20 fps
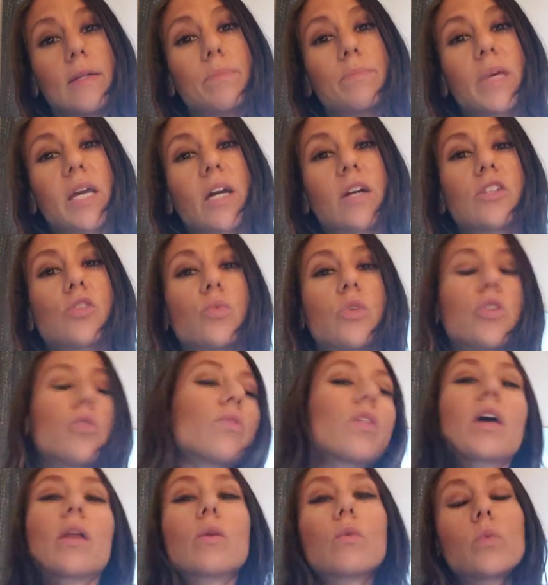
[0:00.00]
because we know
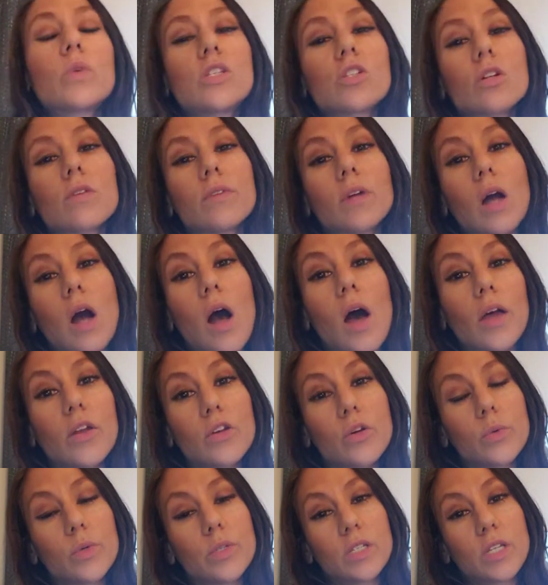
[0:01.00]
that we serve a God
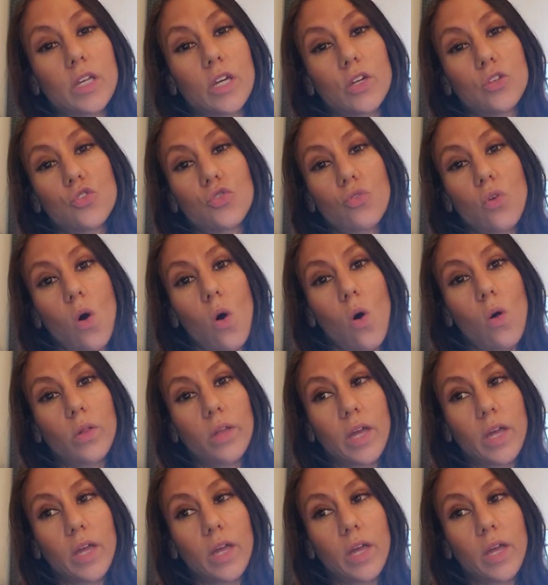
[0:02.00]
who is in control.